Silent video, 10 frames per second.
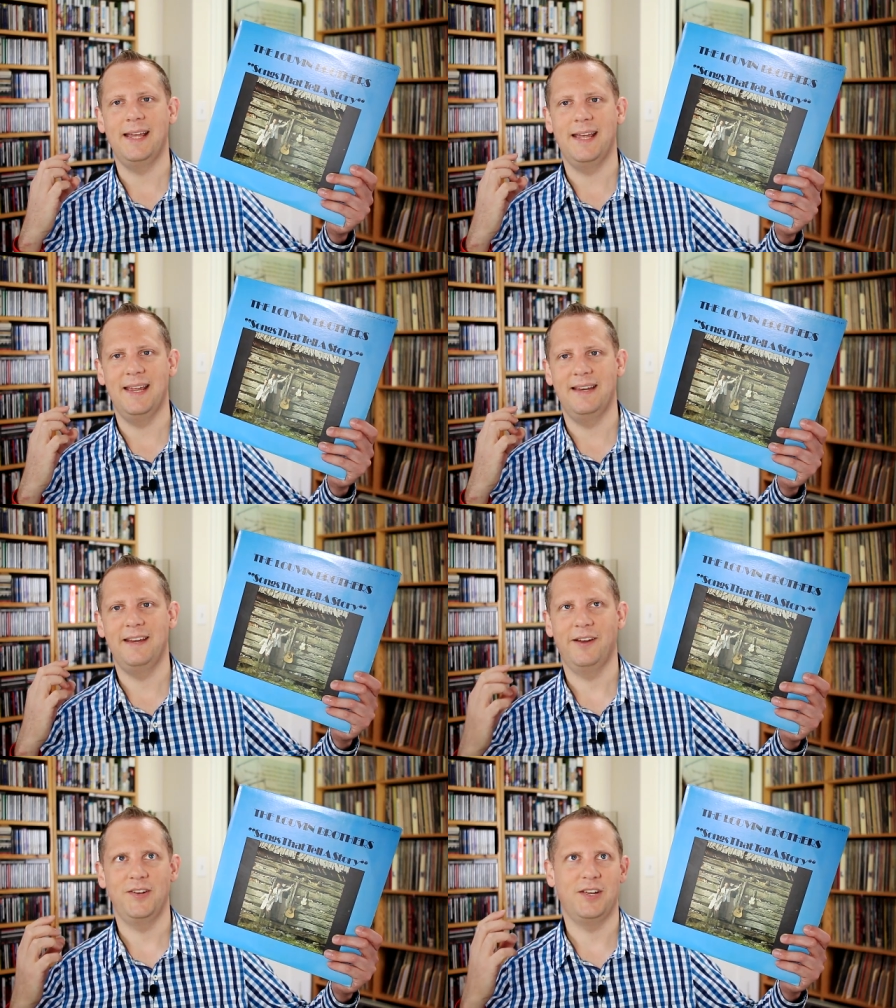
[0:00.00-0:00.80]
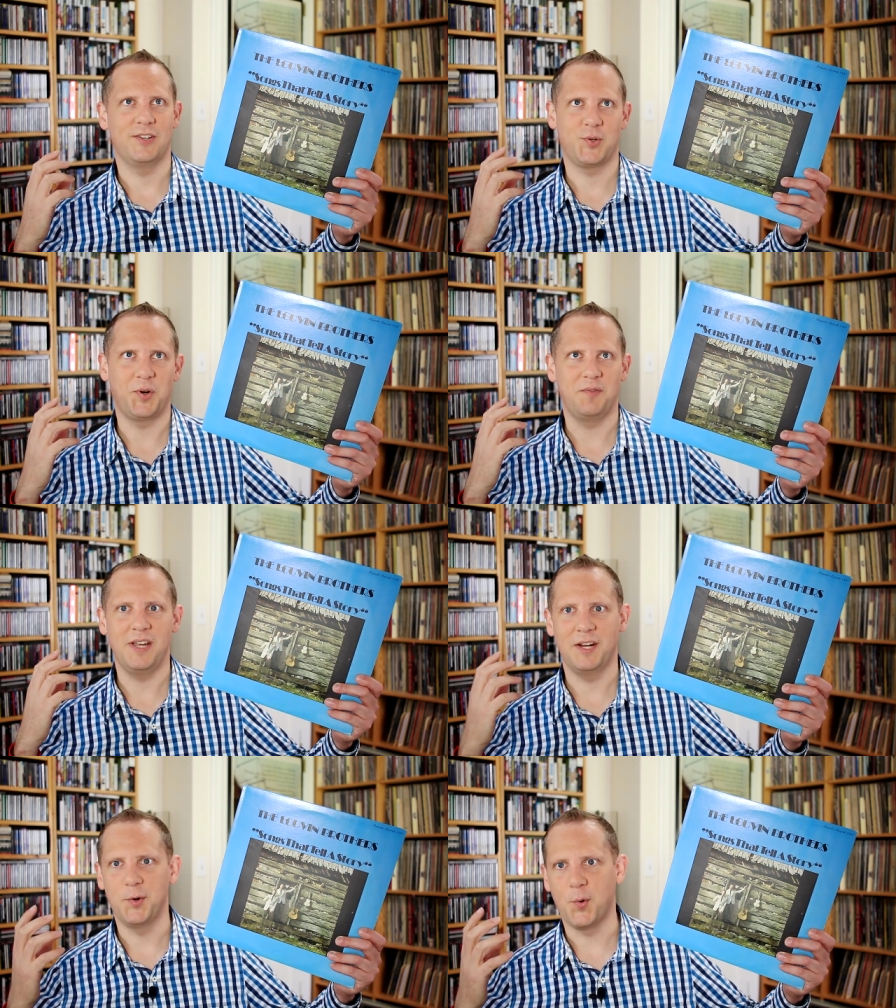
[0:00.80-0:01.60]
and you know, you can sort of
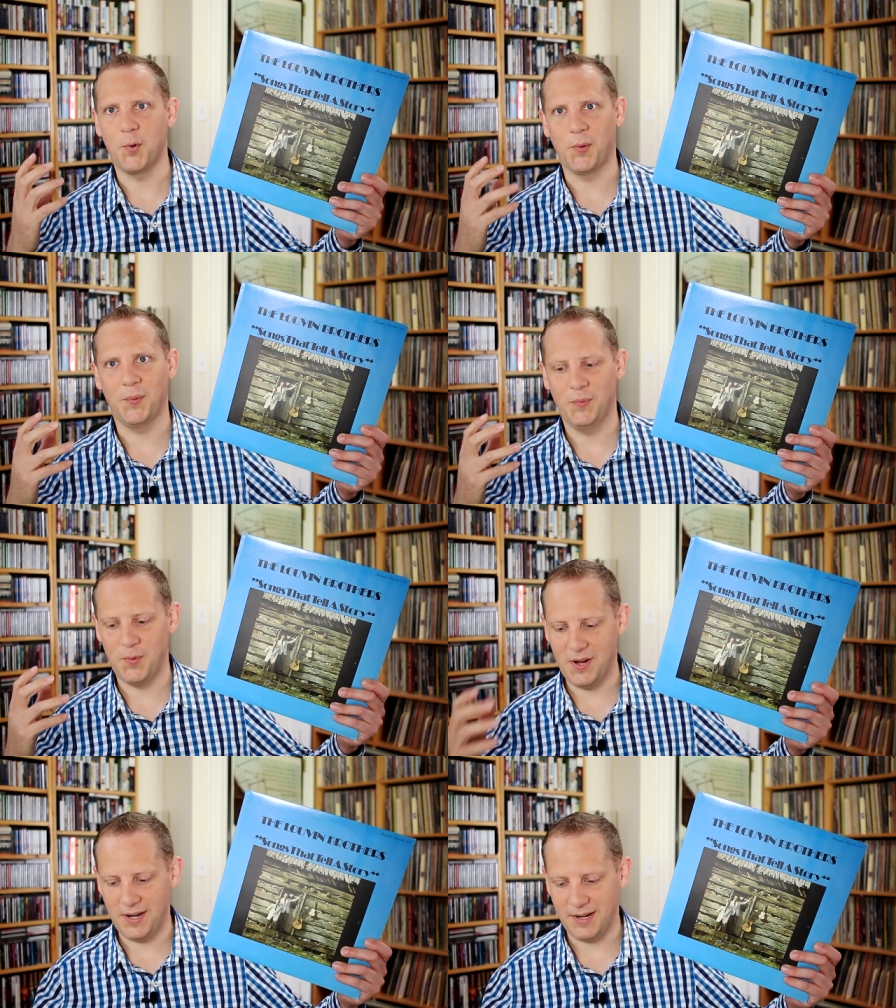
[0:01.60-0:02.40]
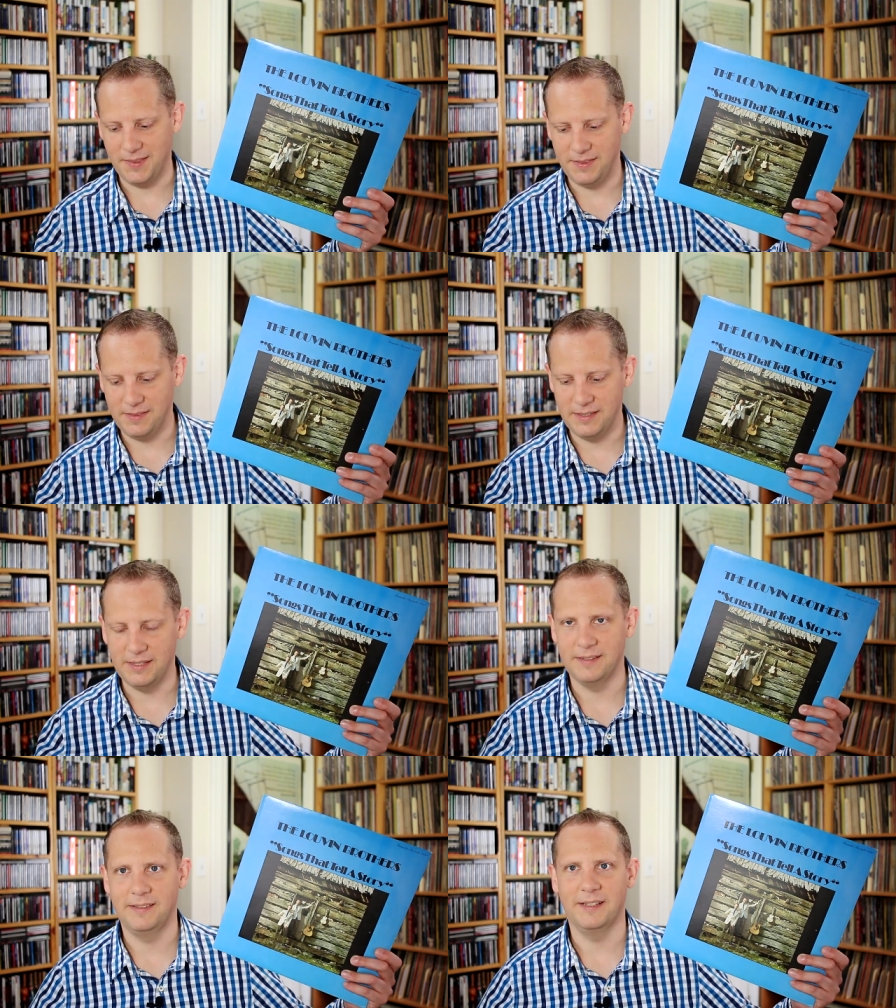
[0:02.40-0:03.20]
ignore
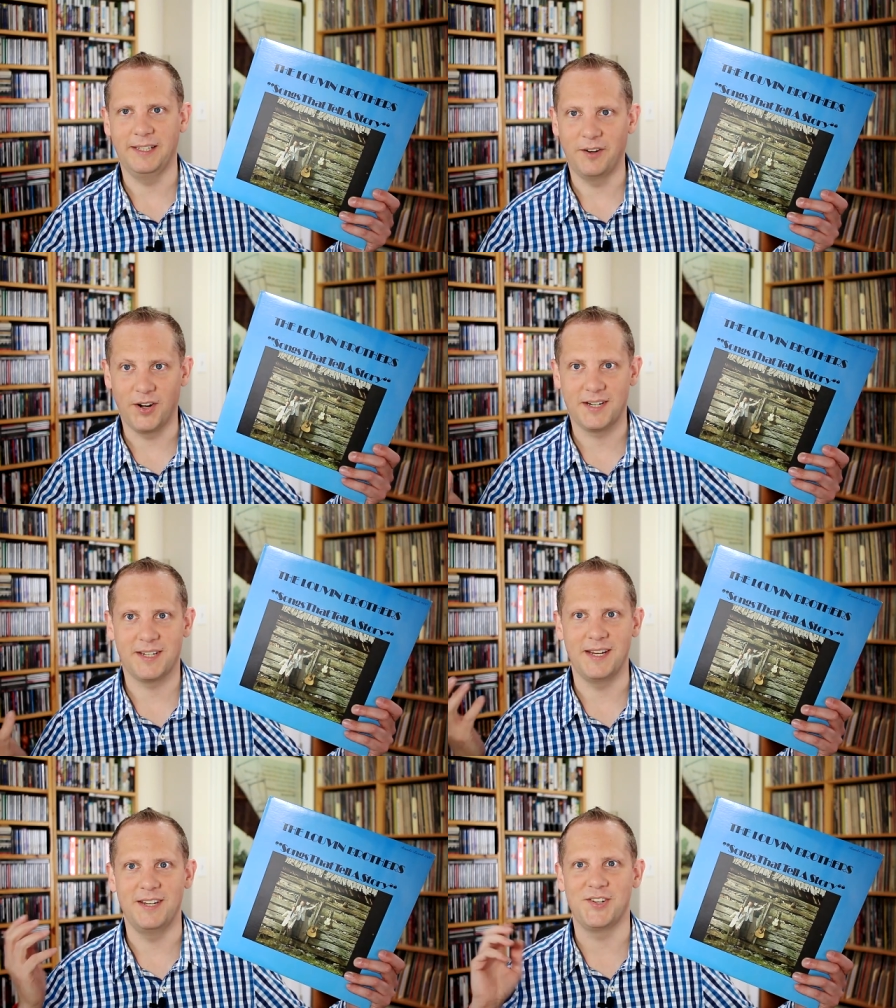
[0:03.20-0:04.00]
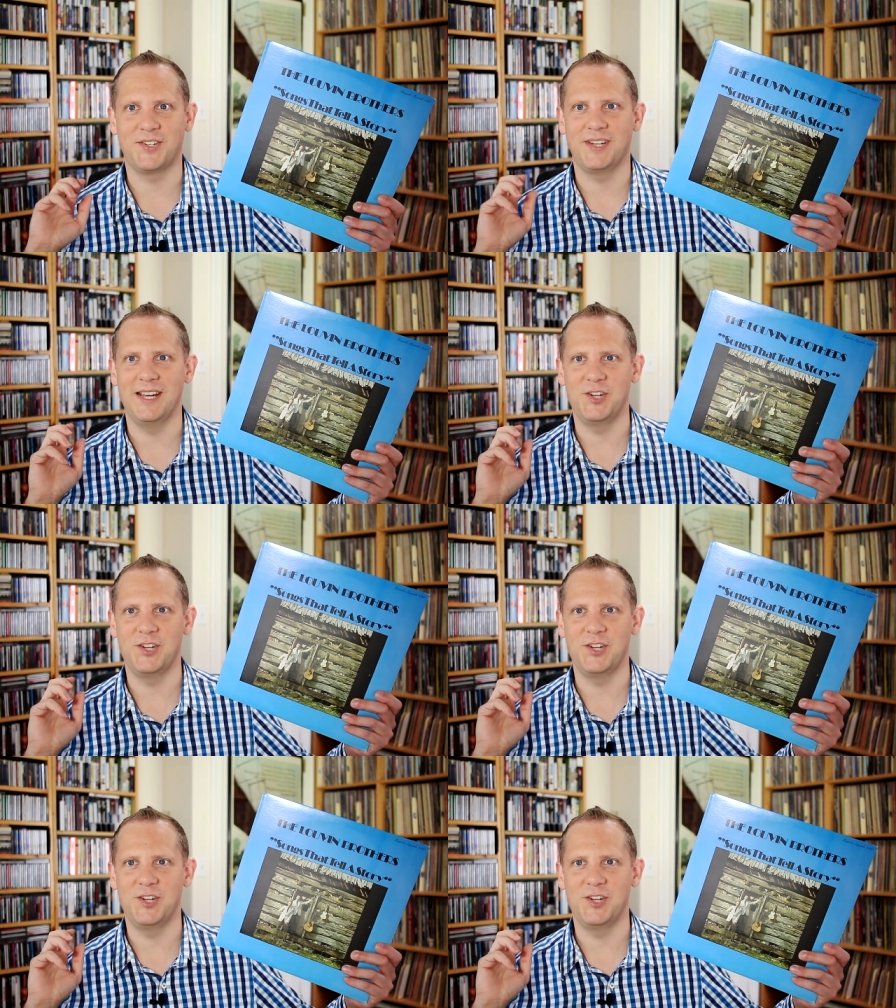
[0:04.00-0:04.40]
the lyrics and just